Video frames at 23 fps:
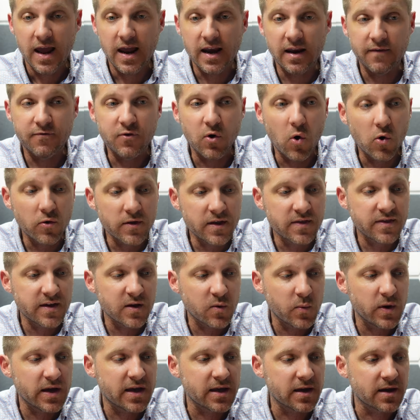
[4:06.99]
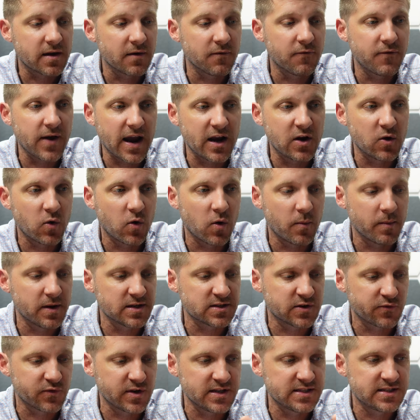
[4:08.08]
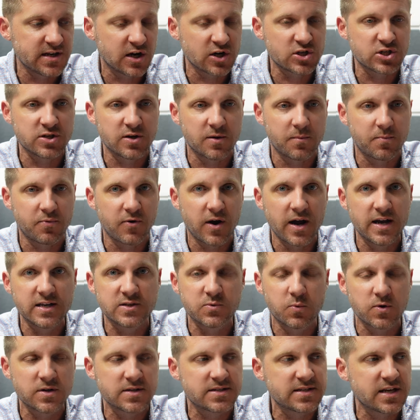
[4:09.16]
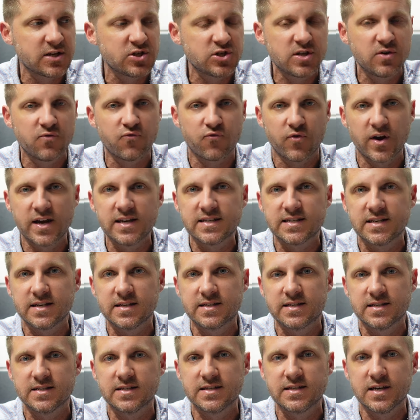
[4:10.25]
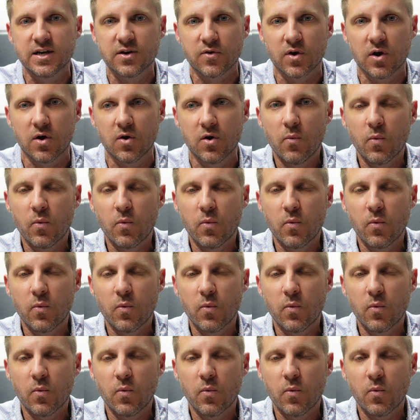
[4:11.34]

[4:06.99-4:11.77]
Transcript: And if the only thing we can convey to them is a reduction of price, we're essentially racing to zero.